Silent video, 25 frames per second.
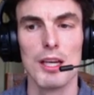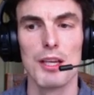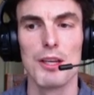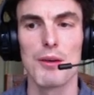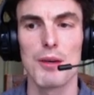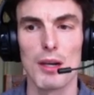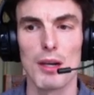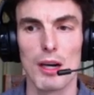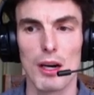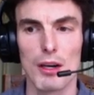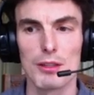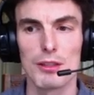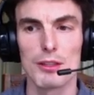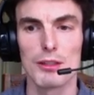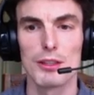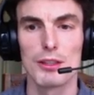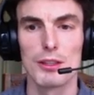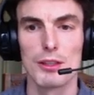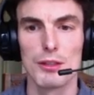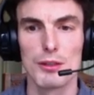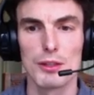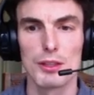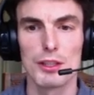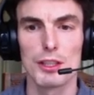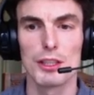You can also
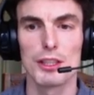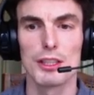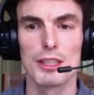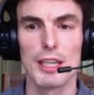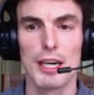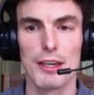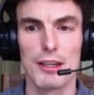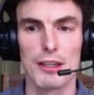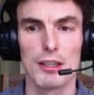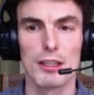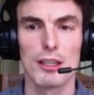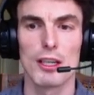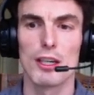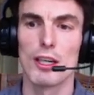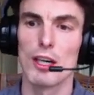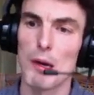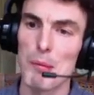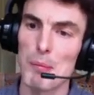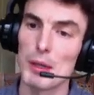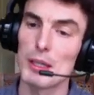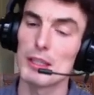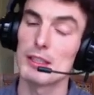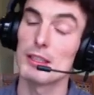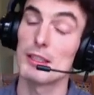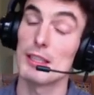choose to share your
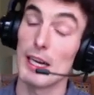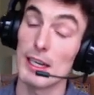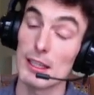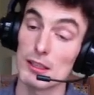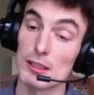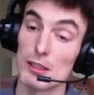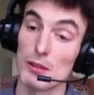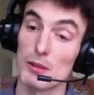current precise